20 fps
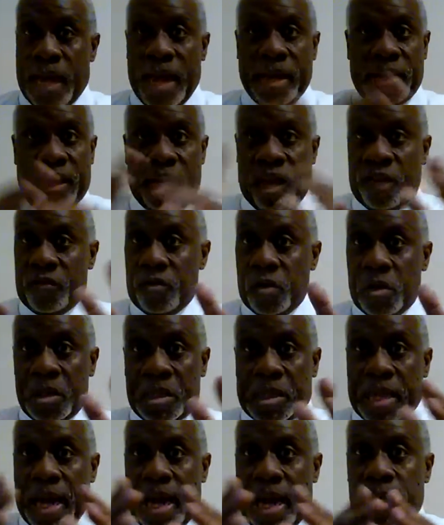I give
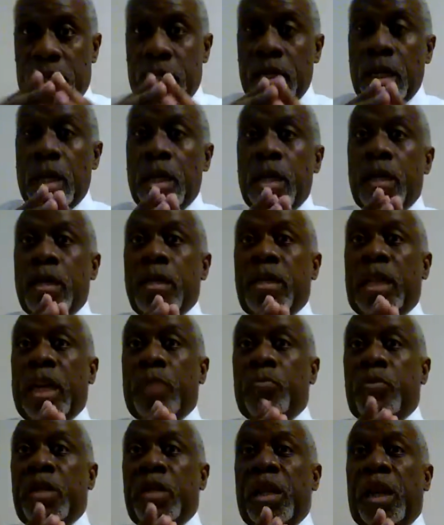you a challenge.
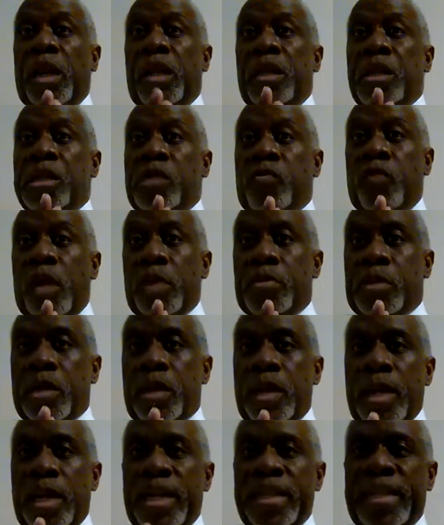Get me in the
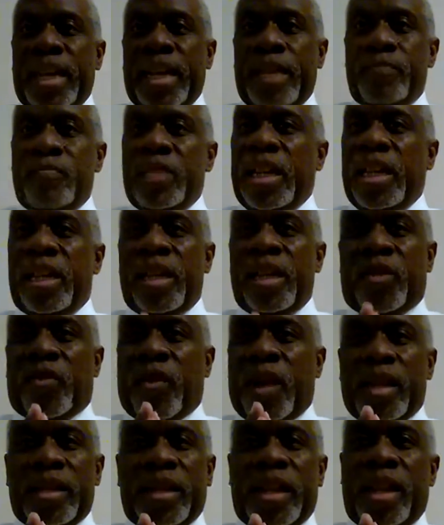scripture. Get me in,
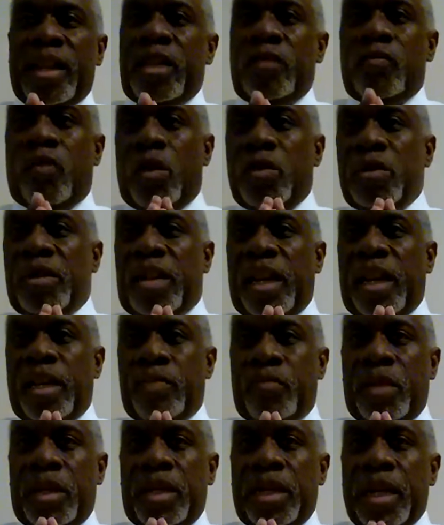translate you want to
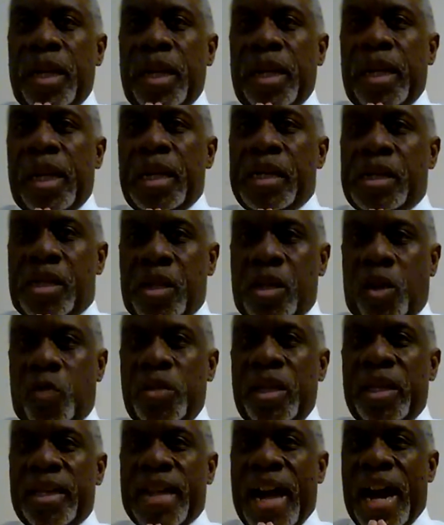get me, and show
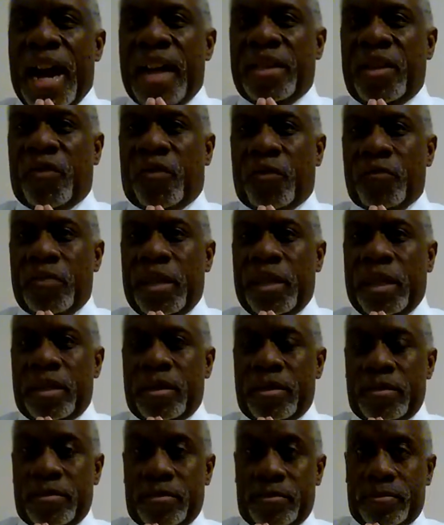me a guy different
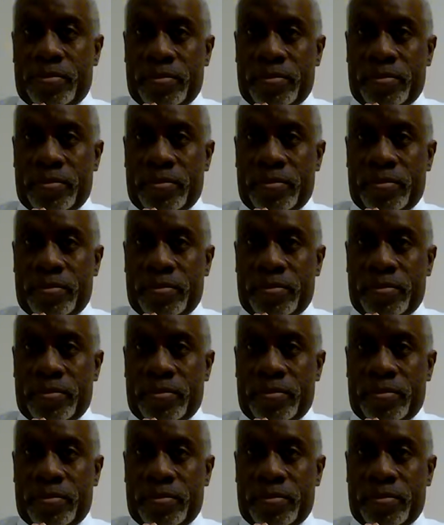meaning.